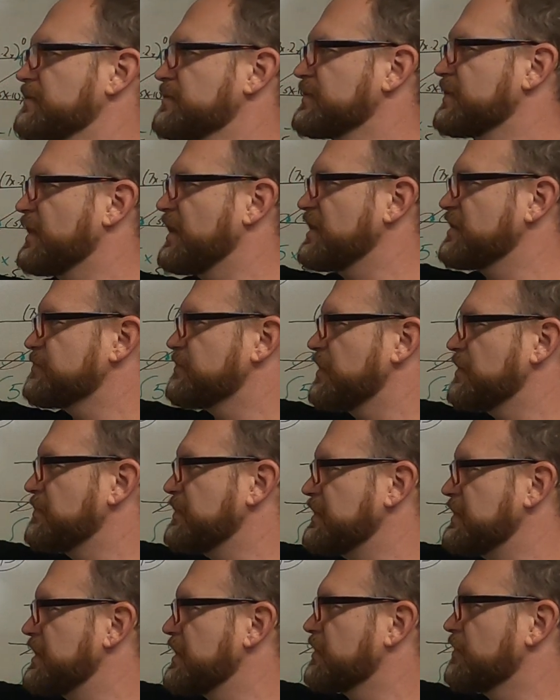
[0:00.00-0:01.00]
this case,
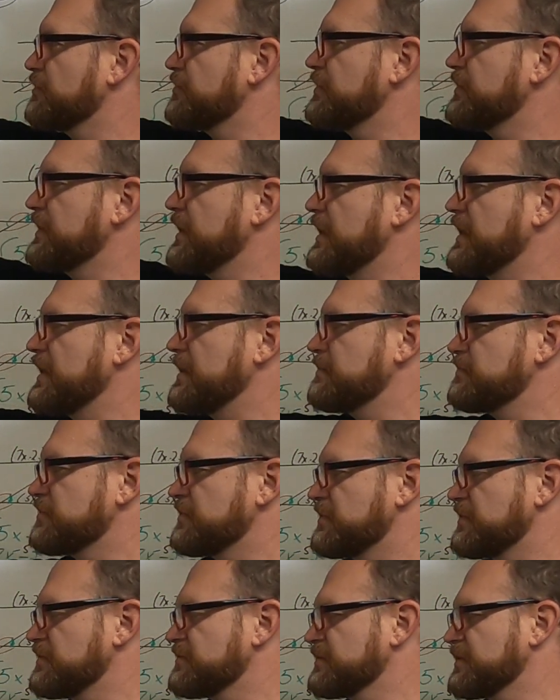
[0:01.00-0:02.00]
maybe nickels and dimes.
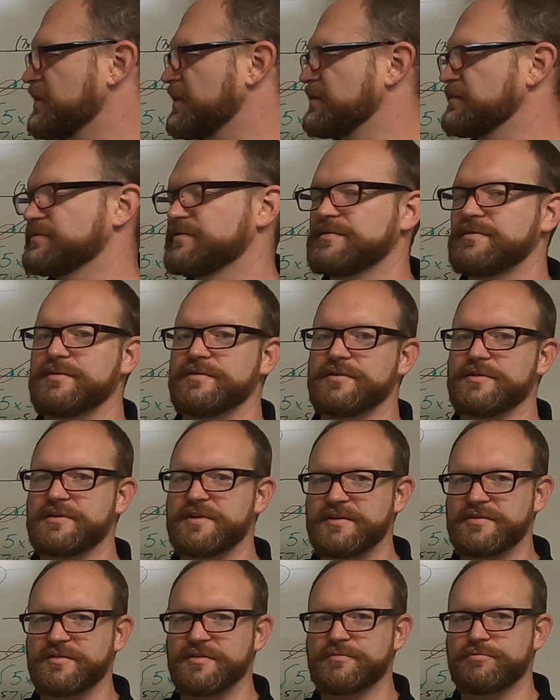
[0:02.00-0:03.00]
In this case, it's a
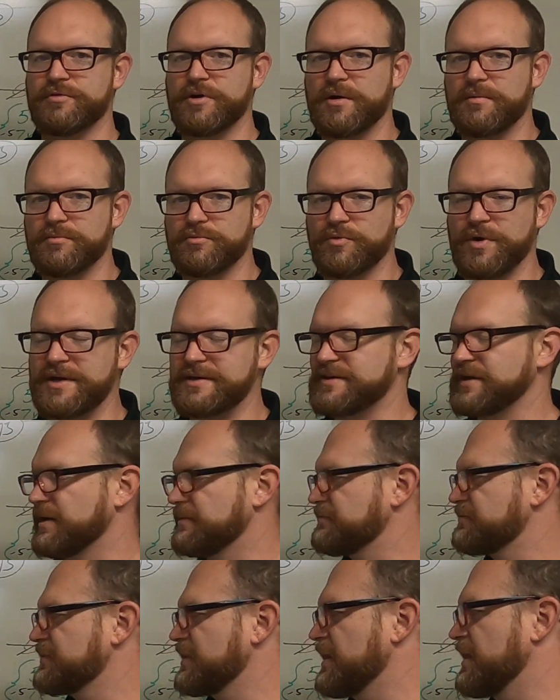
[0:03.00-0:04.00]
distance problem, rate
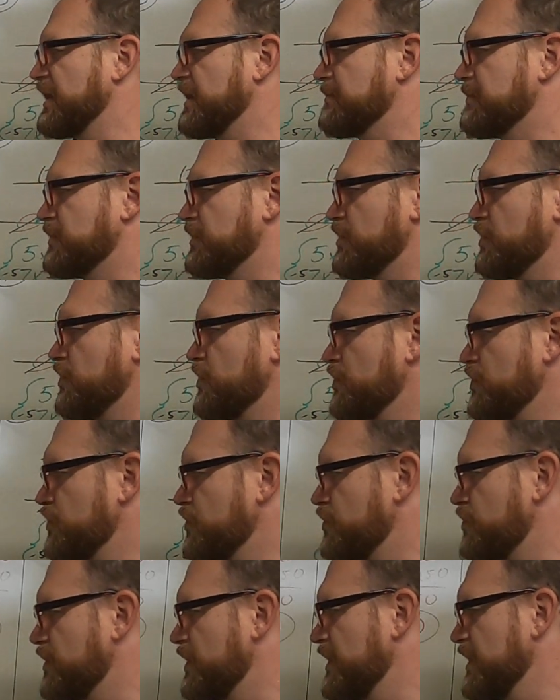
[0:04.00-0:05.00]
times time, and
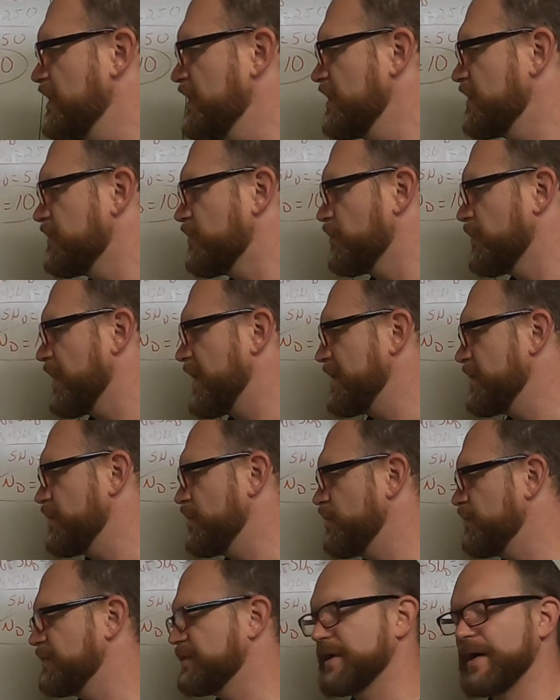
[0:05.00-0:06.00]
who the rate,
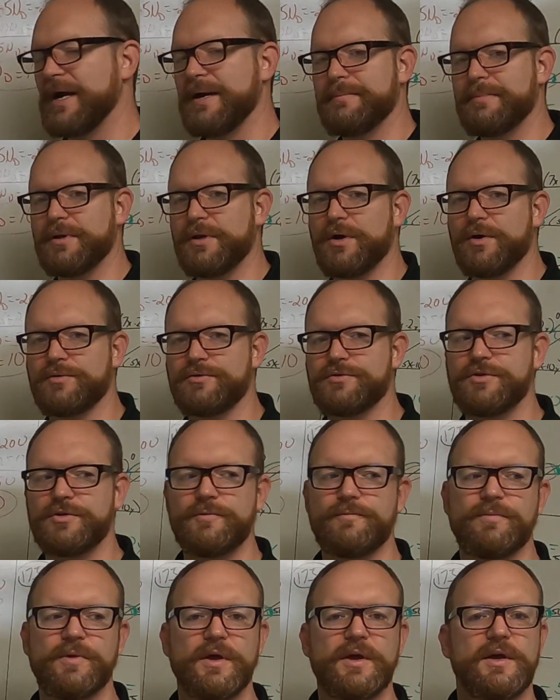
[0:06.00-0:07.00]
and who the time belonged
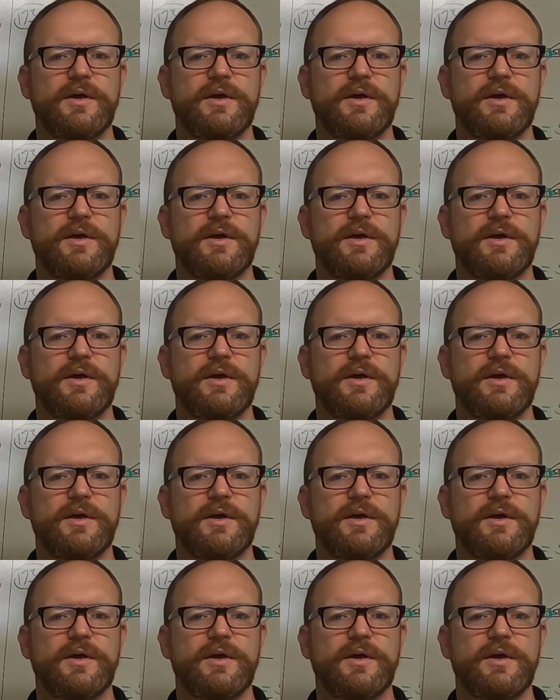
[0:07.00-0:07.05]
to.